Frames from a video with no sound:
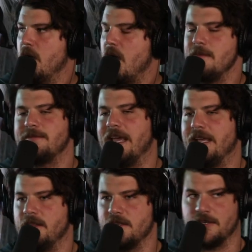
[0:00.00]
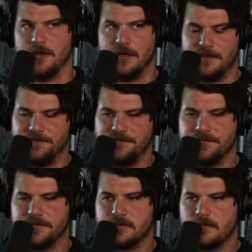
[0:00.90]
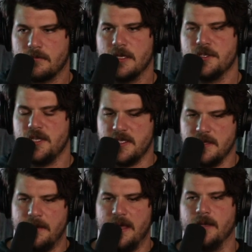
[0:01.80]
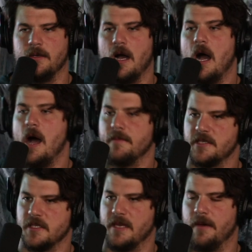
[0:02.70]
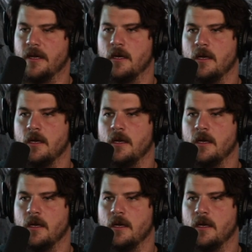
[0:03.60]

I'm dating this girl. She's in bed. I'm sleeping.